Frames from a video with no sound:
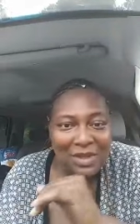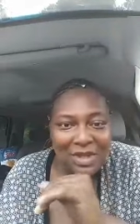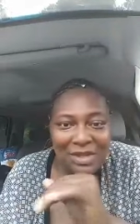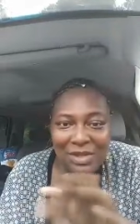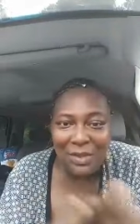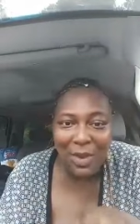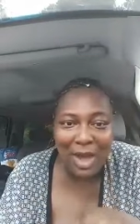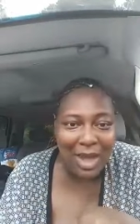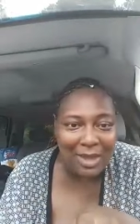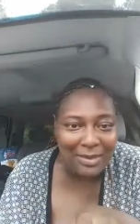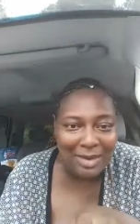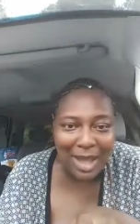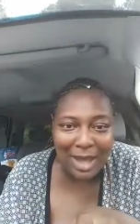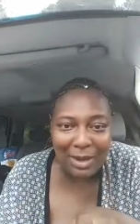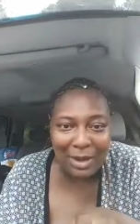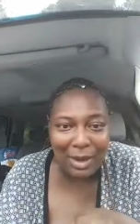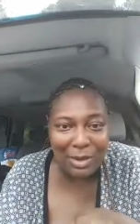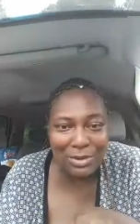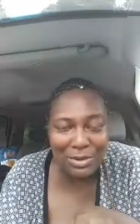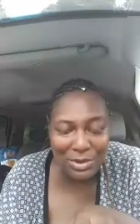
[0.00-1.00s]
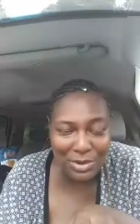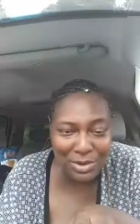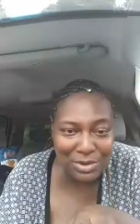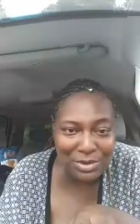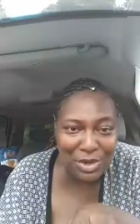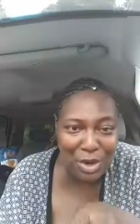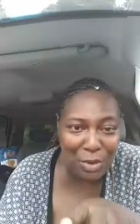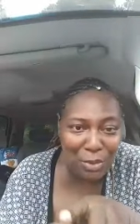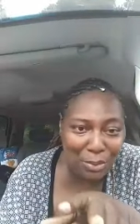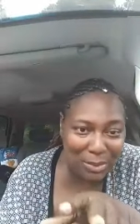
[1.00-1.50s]
So I'm not gonna use
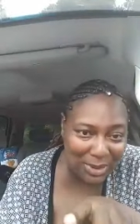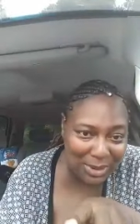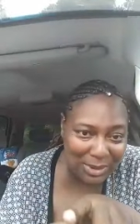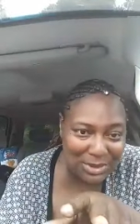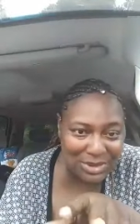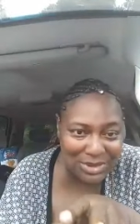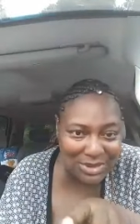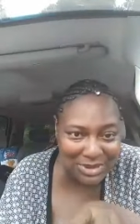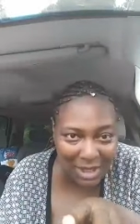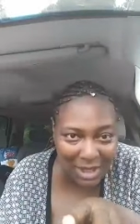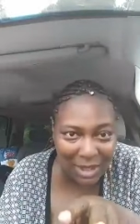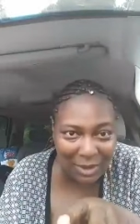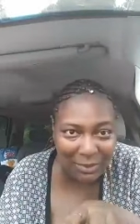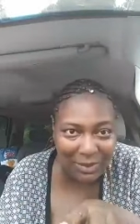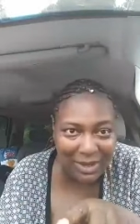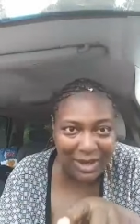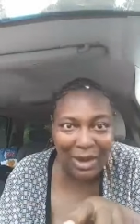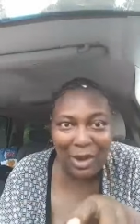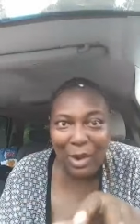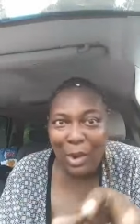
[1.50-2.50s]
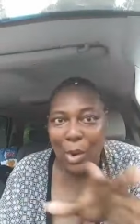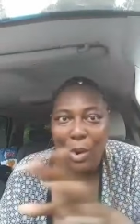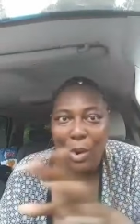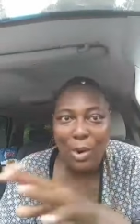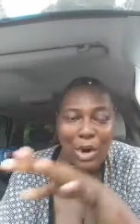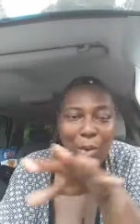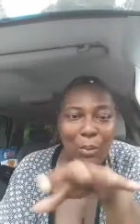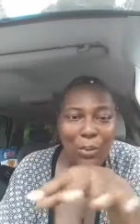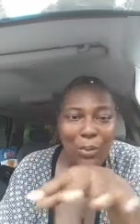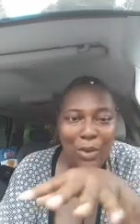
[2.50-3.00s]
no real cigarette or
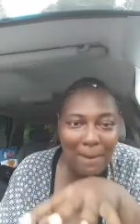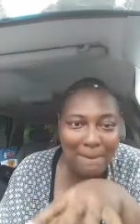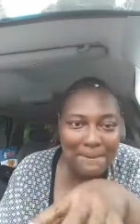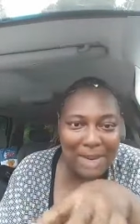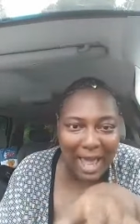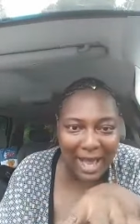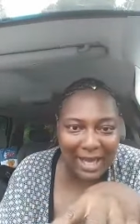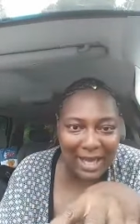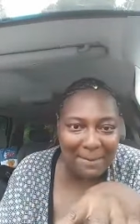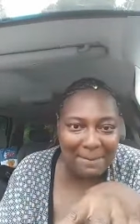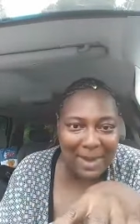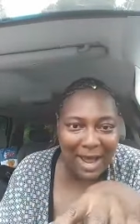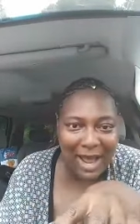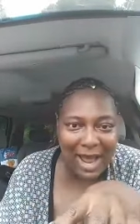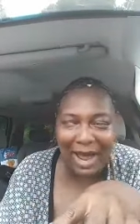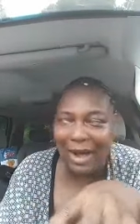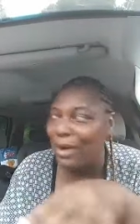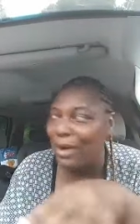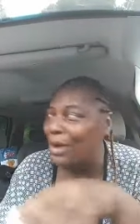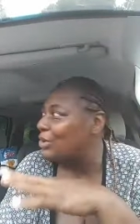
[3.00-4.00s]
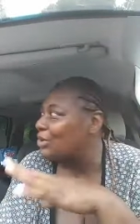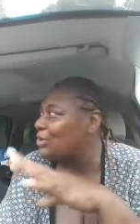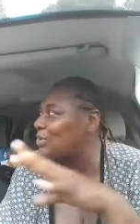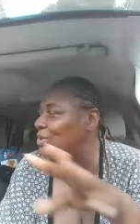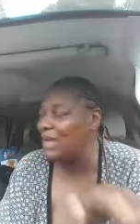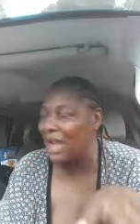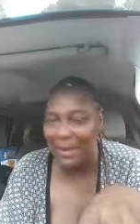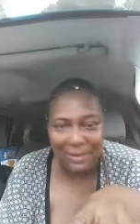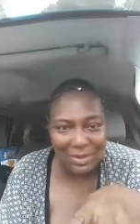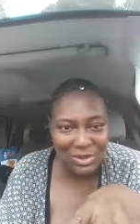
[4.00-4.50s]
no real black and mild to
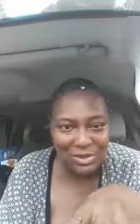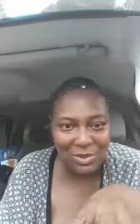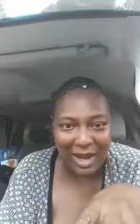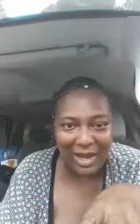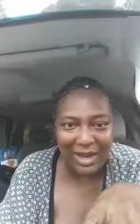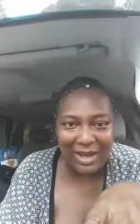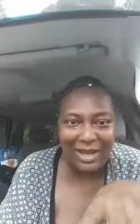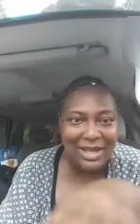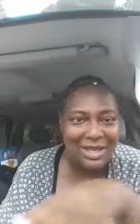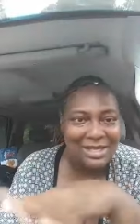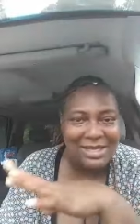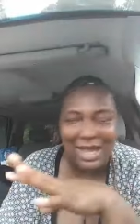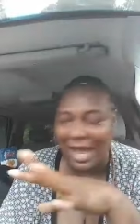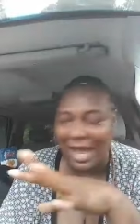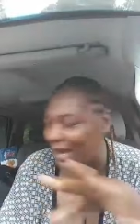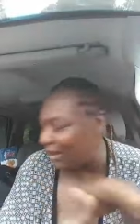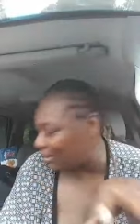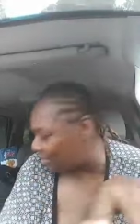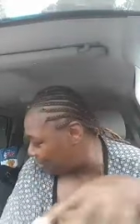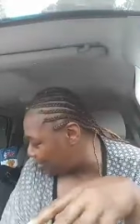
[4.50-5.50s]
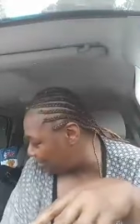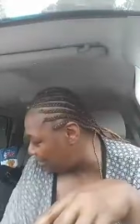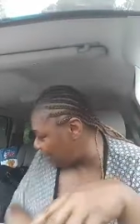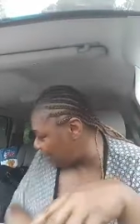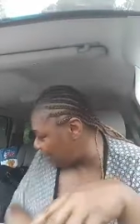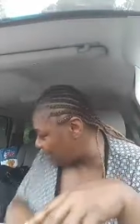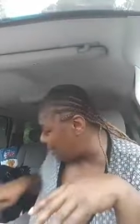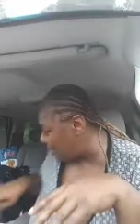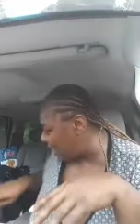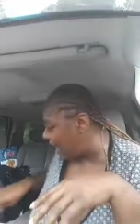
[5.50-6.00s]
demonstrate because I don't do that.
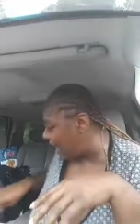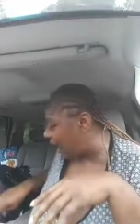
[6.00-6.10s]
So I